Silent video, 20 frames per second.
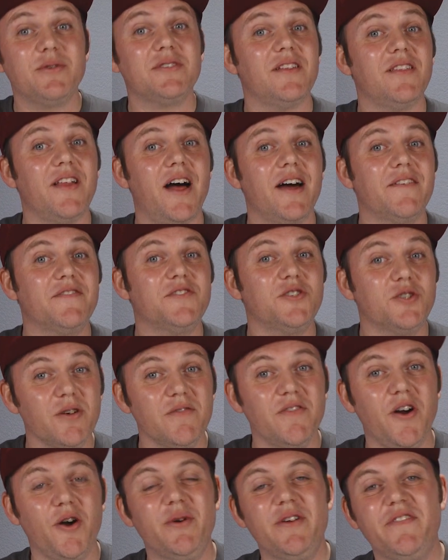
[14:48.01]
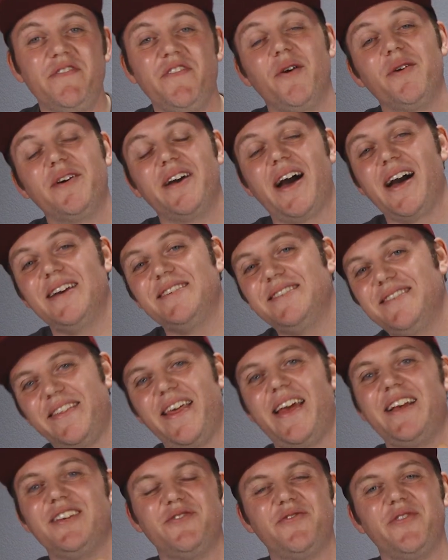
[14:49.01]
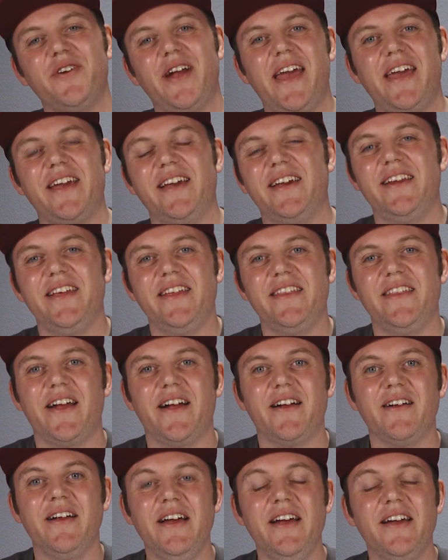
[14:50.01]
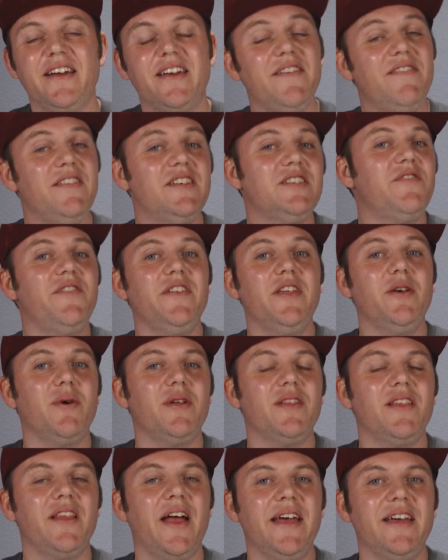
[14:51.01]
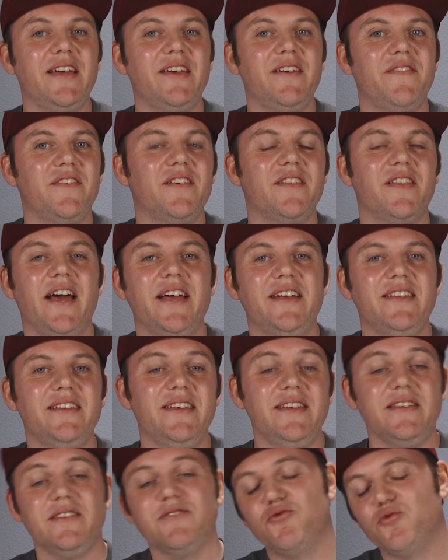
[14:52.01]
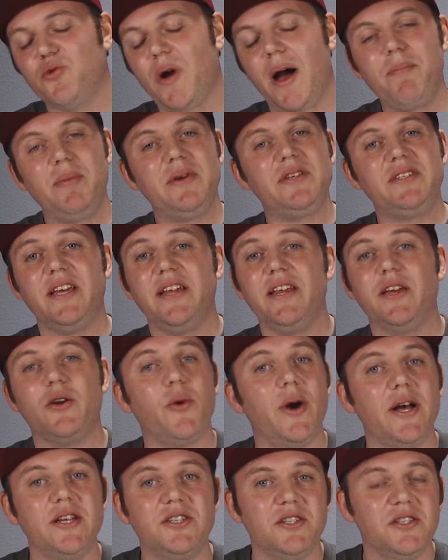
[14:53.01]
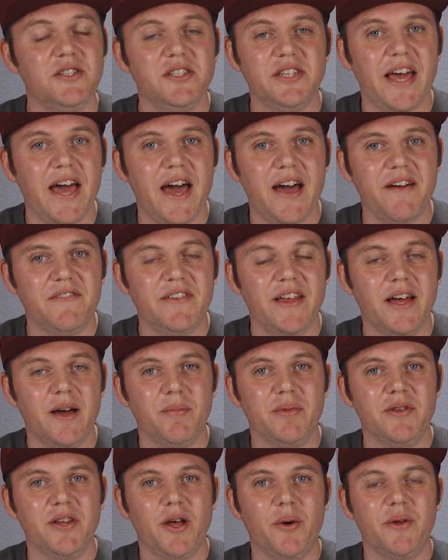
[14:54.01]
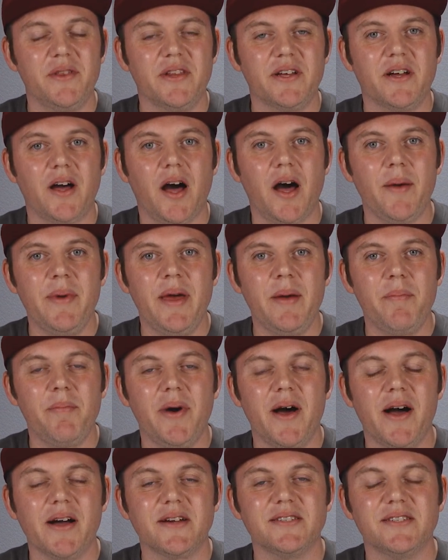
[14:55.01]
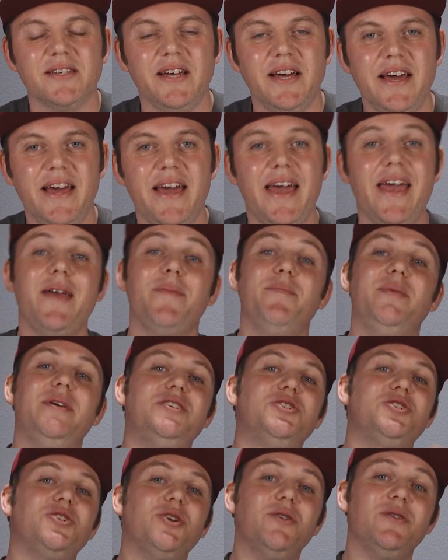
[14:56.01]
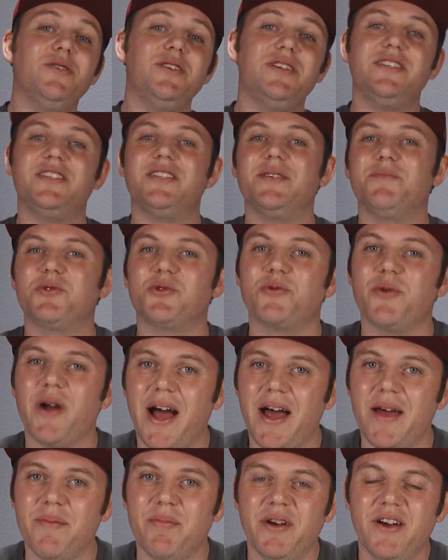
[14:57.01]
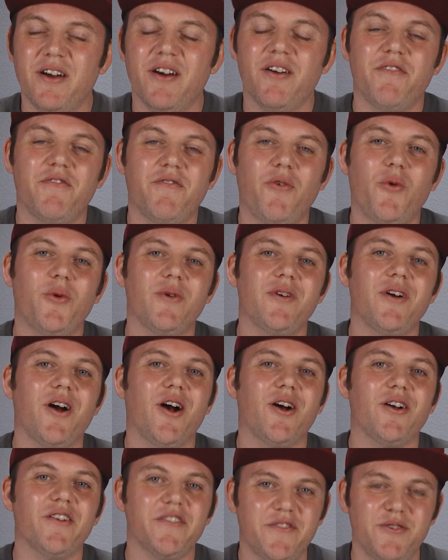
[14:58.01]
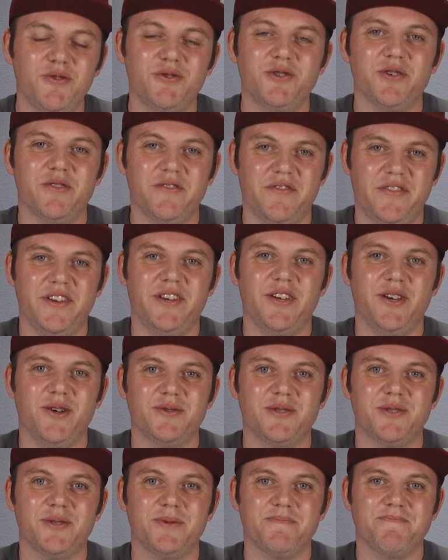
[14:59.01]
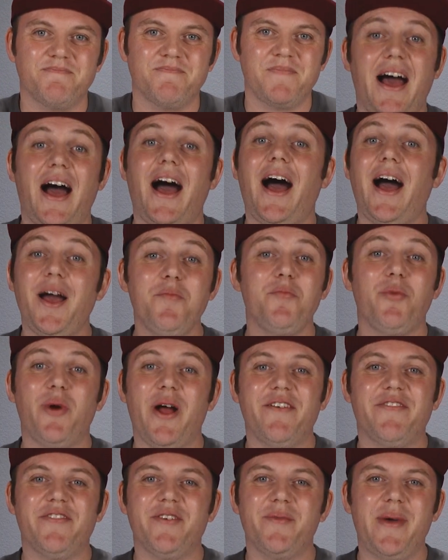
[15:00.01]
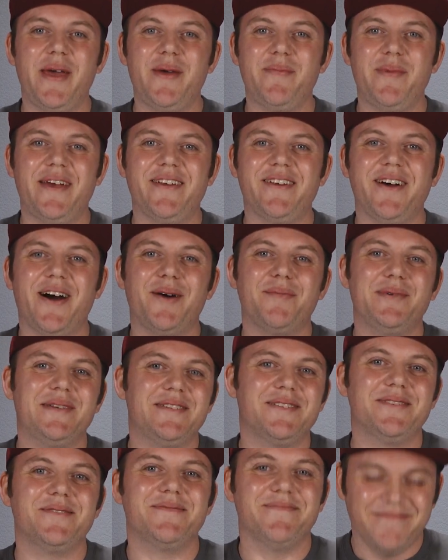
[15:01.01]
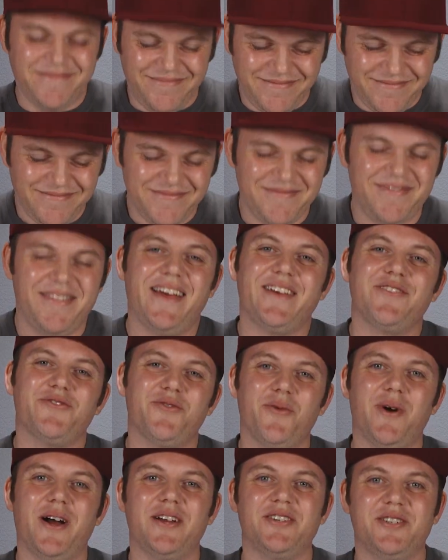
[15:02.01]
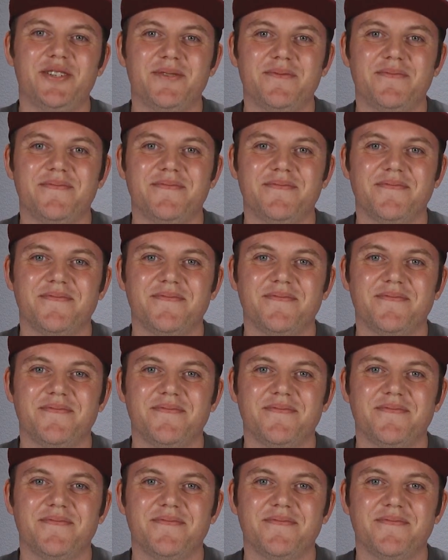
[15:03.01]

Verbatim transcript: was a lot of servo info, guys. Thanks for hanging in there. Give this video a like if you liked it. Drop us any questions you have down below in the comment box, and be sure to subscribe for our future videos. I'm Brett from AMain Hobbies. Thanks for watching.